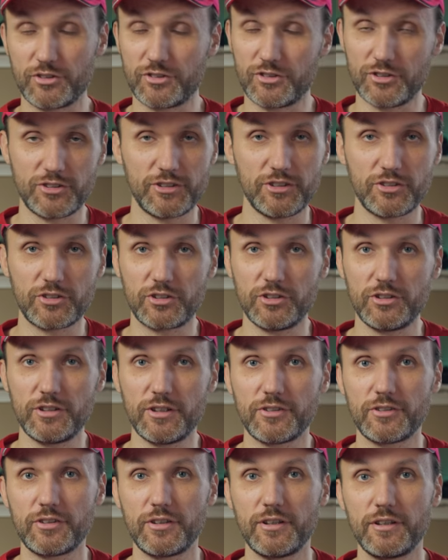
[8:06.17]
just as good
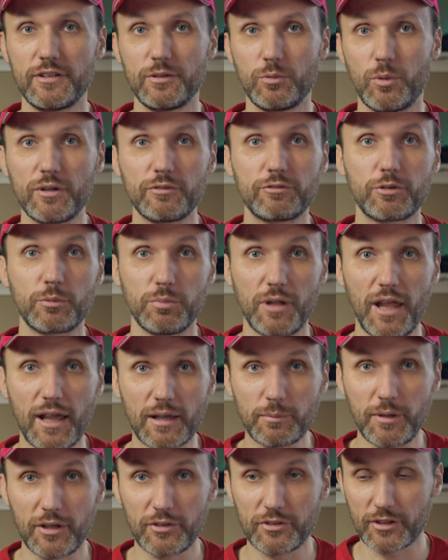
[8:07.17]
as the, the one from
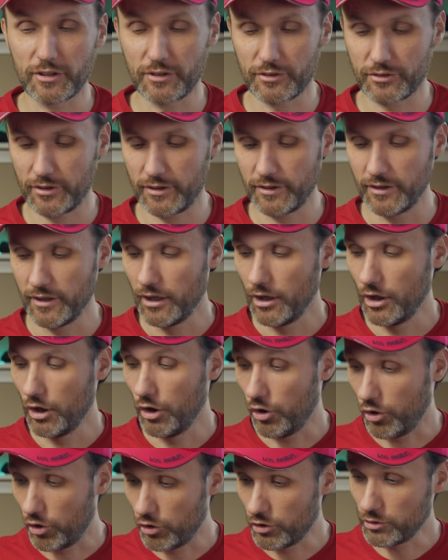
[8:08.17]
Blackmagic, they said,
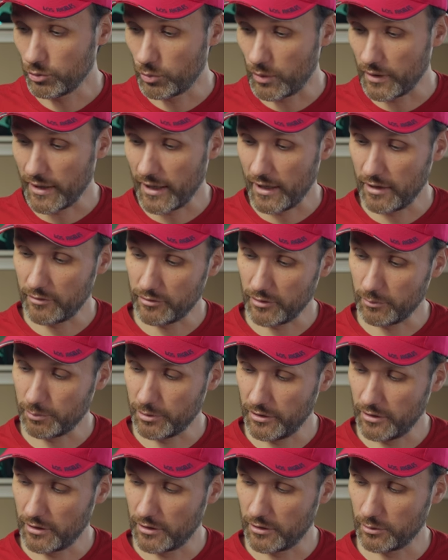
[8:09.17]
or the one I have up
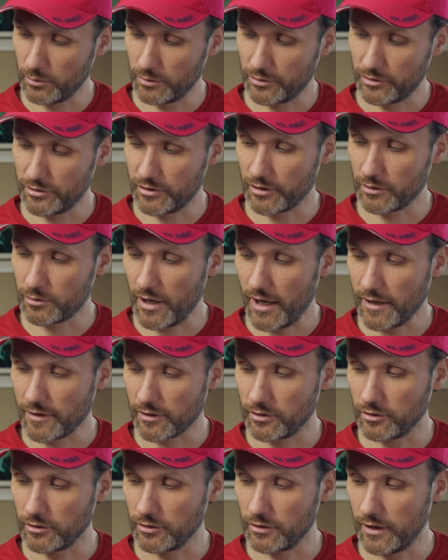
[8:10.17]
here, which is the
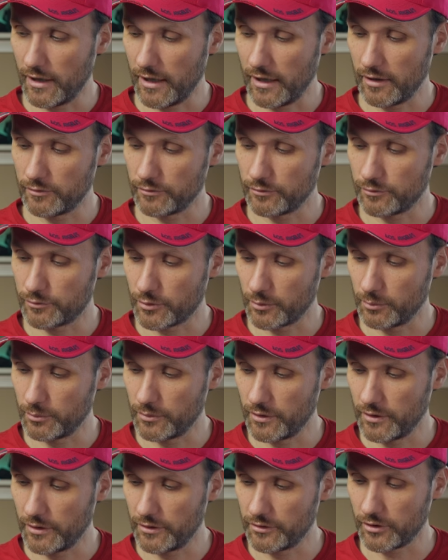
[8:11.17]
Gratical uh, from
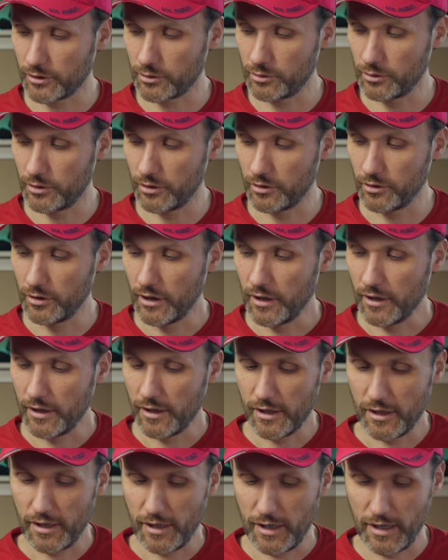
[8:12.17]
uh, Zacuto.
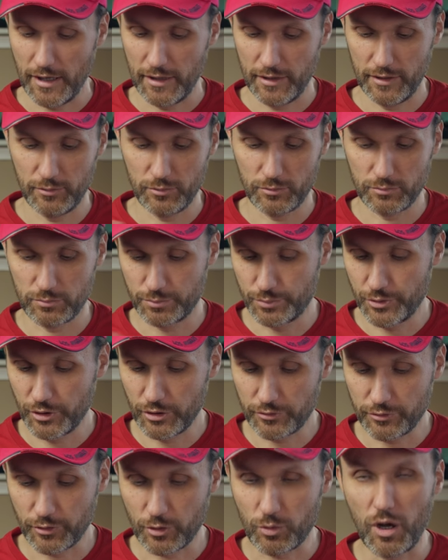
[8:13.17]
Uh,
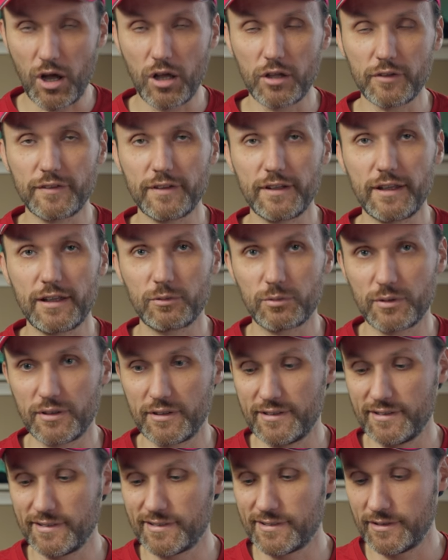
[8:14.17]
beautiful quality. I really
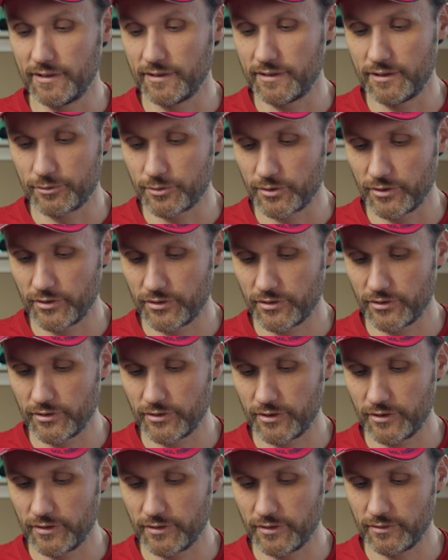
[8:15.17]
didn't see a difference
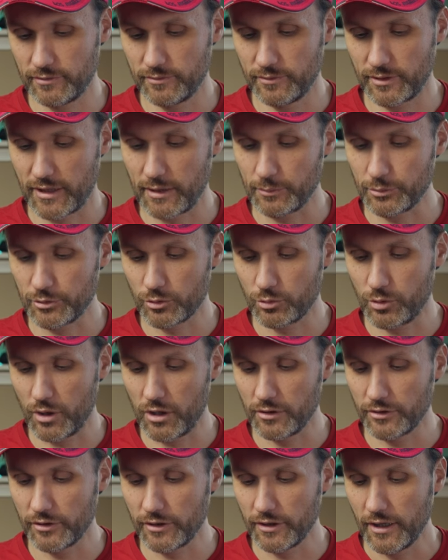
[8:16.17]
in, in when it comes to
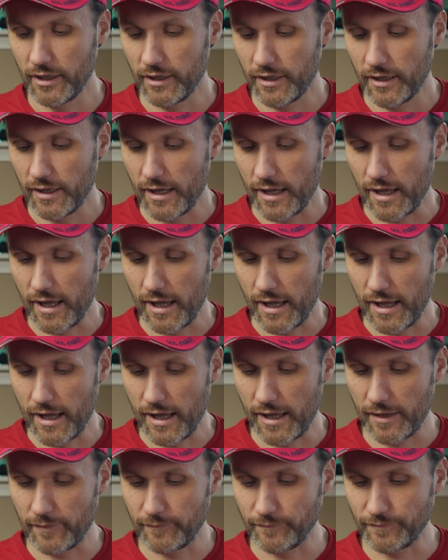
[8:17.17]
quality.
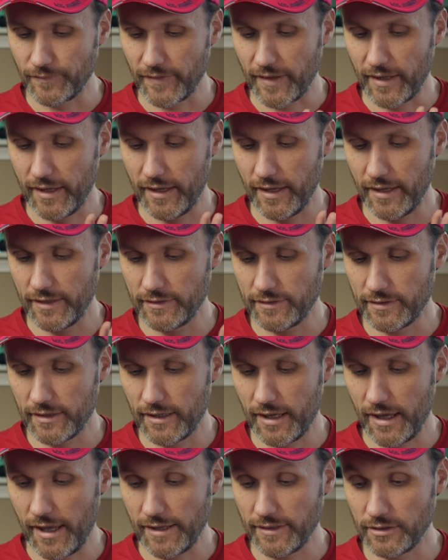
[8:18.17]
Uh, and
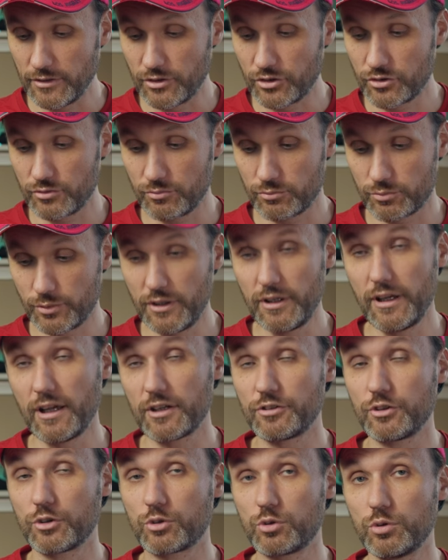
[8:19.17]
uh, and it's really
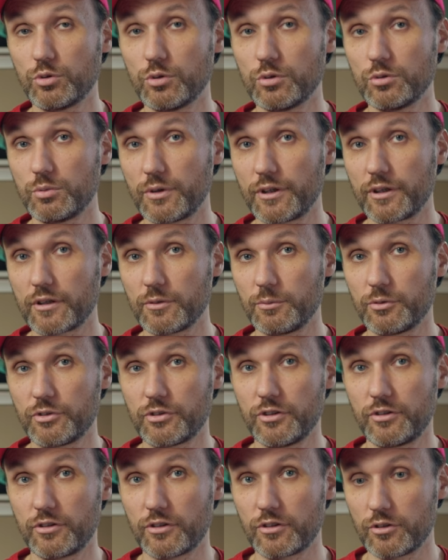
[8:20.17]
actually cool when you
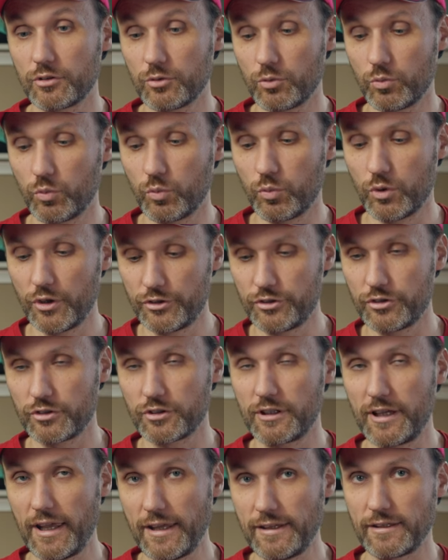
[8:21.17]
consider what you're
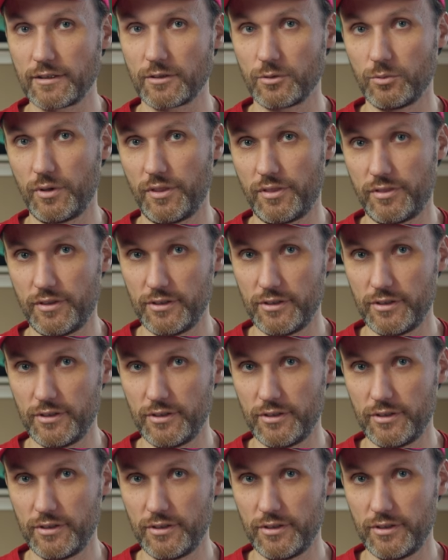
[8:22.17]
getting with